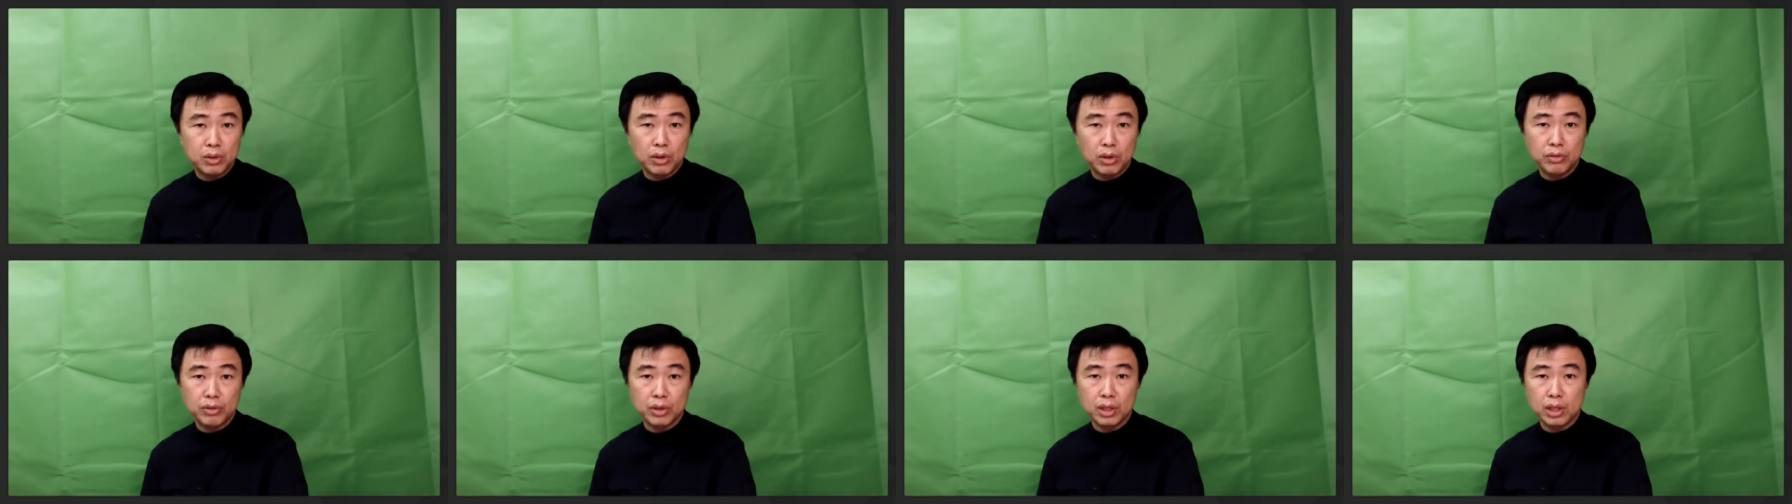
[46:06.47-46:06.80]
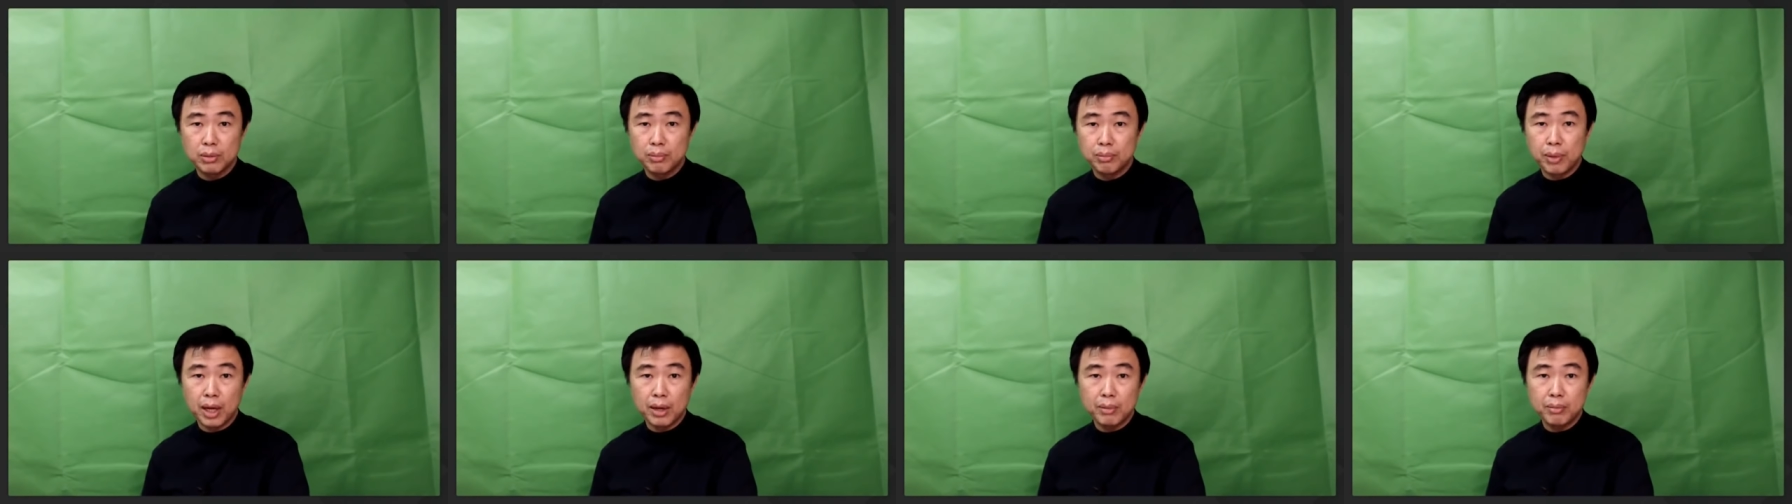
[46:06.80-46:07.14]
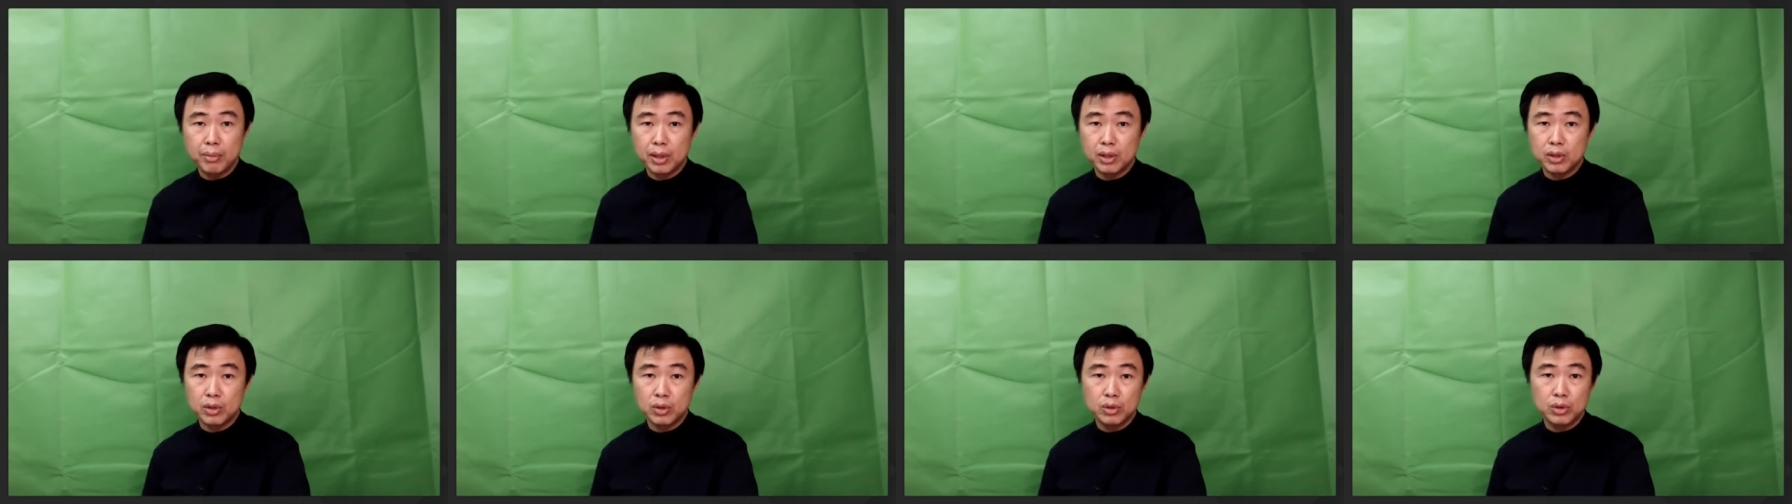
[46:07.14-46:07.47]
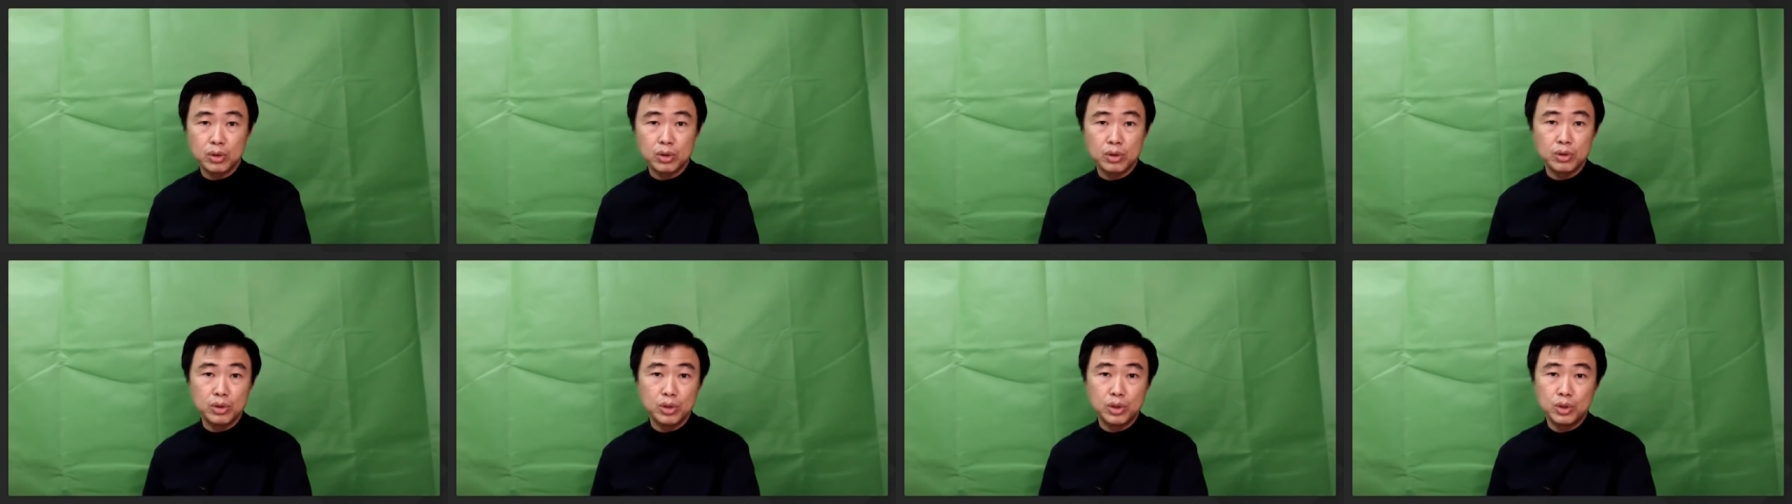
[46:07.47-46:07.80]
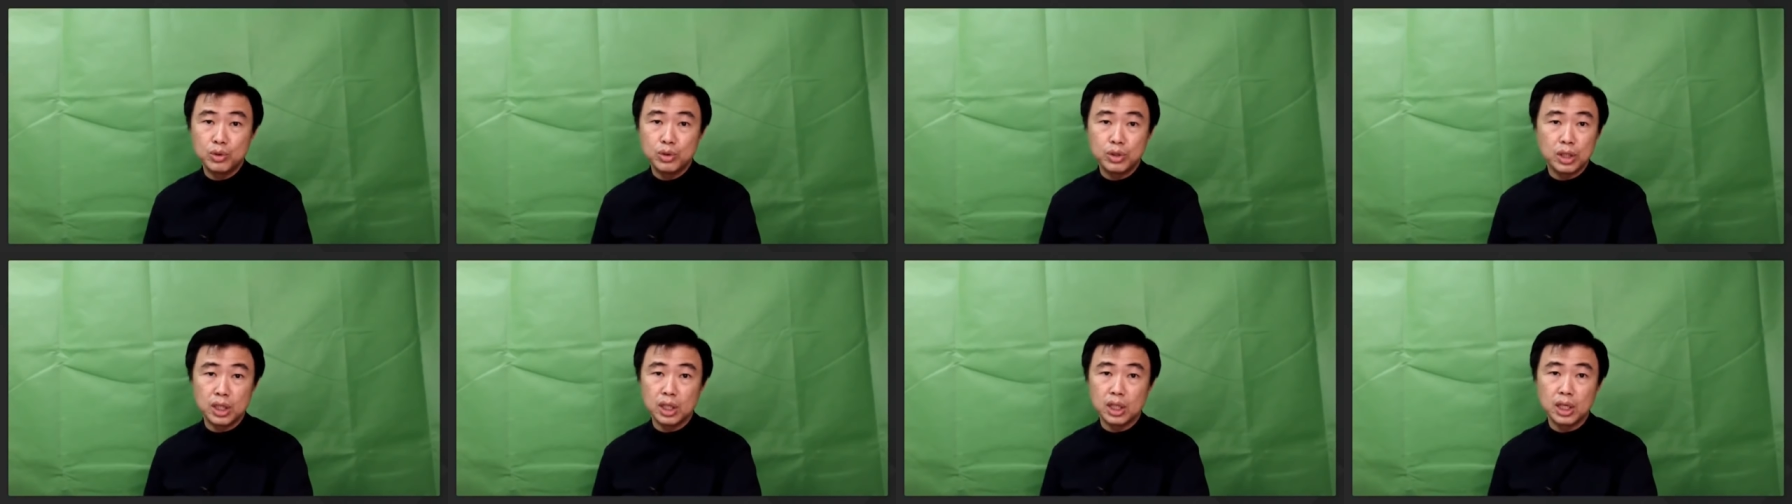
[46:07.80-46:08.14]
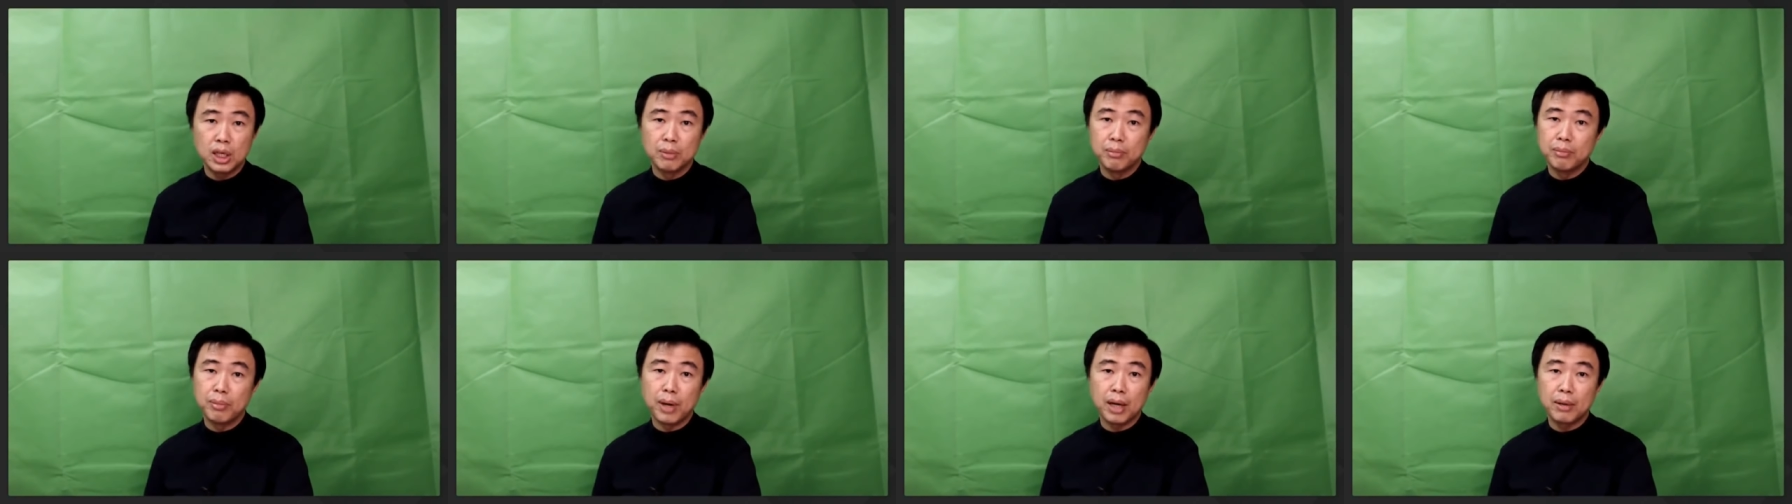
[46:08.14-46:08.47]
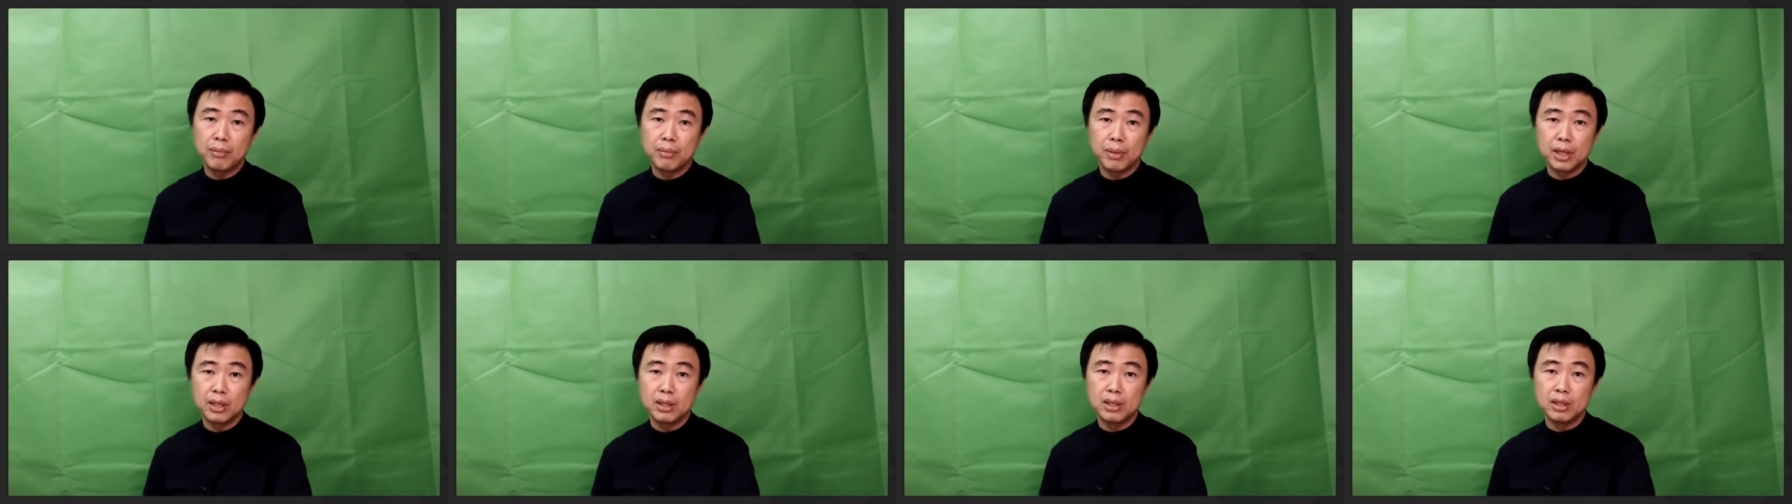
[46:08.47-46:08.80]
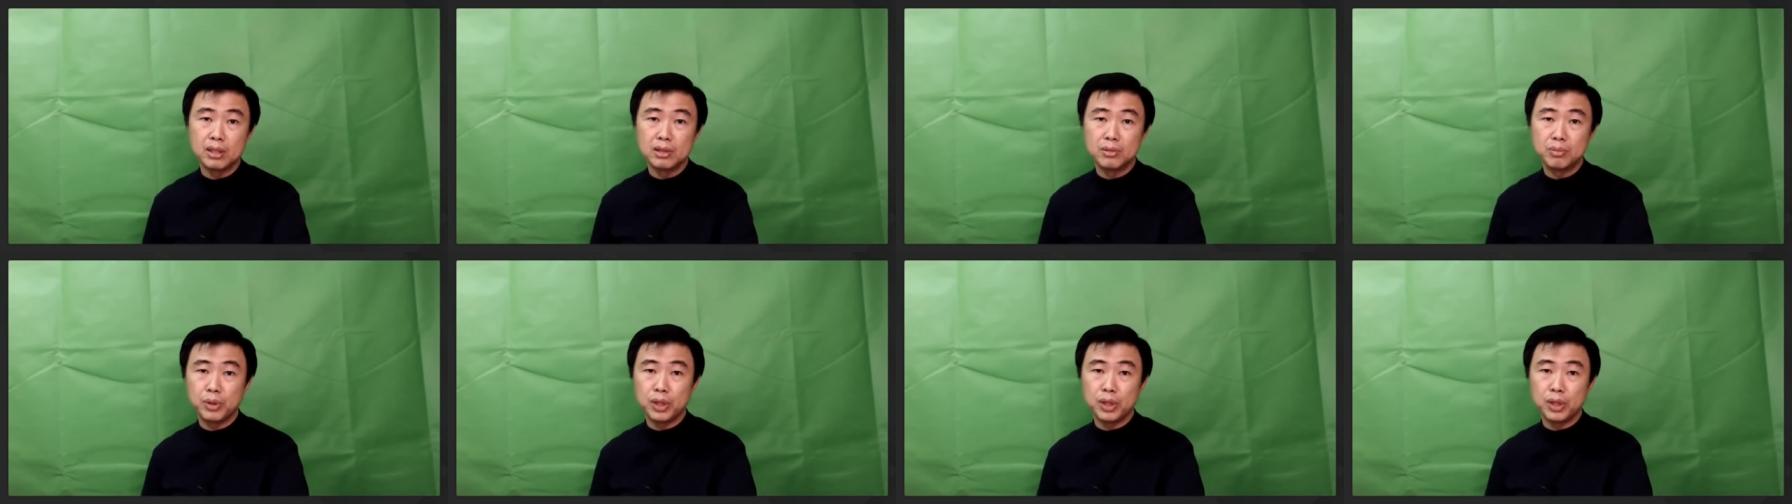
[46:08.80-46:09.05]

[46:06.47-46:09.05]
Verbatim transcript: You have a combined month. Usually, usually combined month is